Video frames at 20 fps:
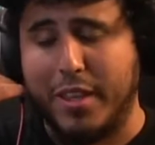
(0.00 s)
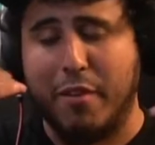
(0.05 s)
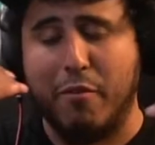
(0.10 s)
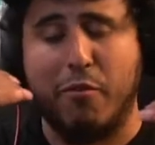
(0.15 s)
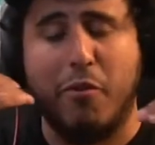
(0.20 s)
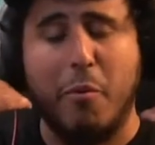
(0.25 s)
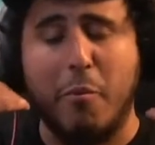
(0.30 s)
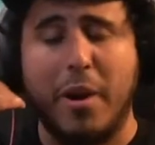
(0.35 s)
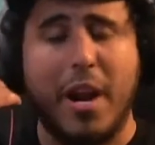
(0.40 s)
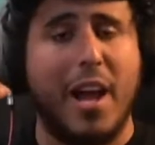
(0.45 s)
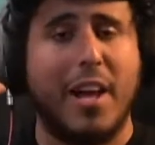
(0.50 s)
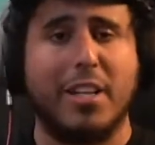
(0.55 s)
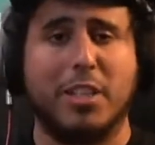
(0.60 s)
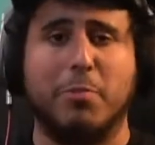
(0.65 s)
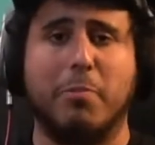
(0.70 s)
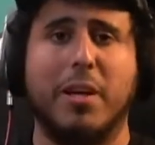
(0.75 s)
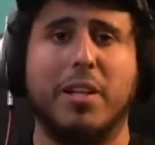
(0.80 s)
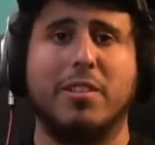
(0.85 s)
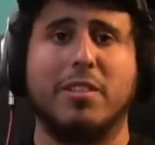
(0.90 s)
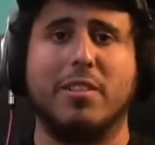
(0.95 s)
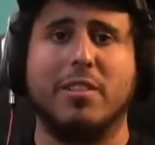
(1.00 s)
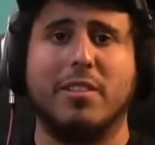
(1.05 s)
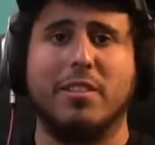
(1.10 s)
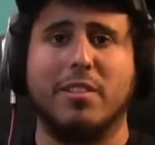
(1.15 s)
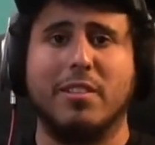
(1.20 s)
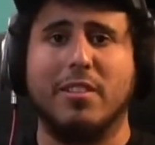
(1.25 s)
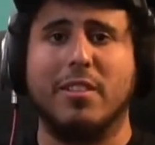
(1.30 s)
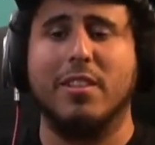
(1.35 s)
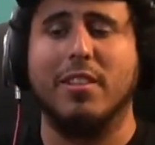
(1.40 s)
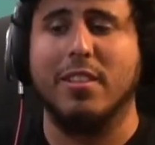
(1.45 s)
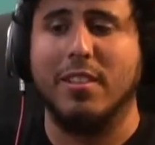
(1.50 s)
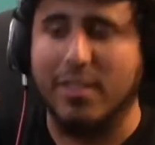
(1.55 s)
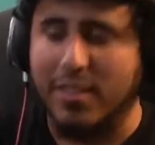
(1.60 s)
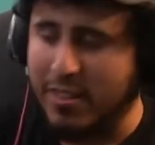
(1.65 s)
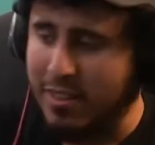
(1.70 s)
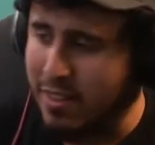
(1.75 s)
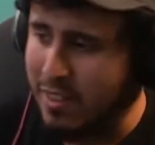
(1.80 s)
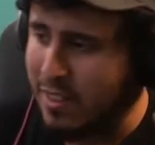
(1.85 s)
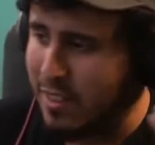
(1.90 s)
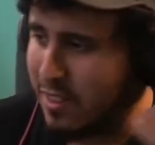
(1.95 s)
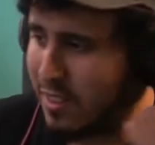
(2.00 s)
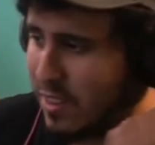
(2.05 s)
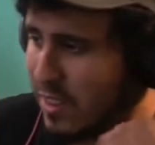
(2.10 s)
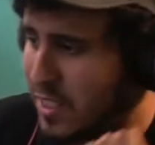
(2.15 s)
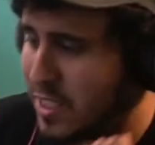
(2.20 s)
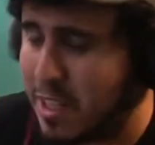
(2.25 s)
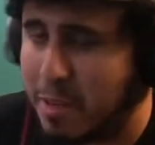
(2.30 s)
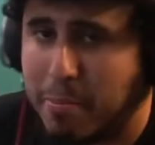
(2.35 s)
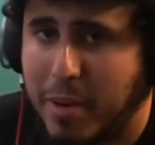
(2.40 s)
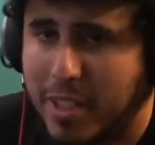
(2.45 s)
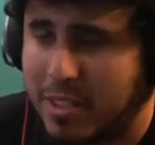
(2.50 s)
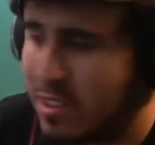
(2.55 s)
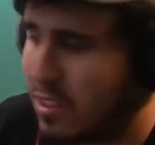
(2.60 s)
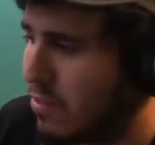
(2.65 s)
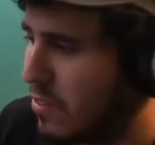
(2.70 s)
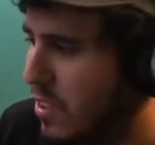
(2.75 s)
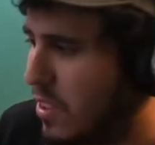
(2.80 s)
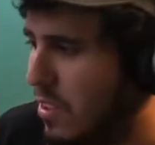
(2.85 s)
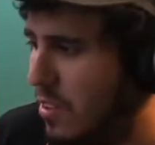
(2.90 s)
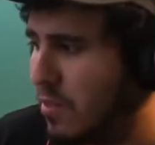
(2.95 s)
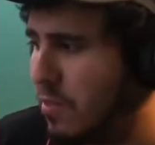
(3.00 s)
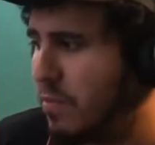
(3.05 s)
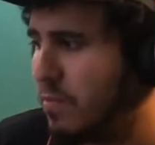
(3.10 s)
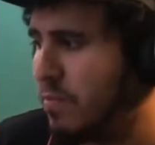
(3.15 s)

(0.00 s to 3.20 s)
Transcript: than from what I expected. Let's get back to the video.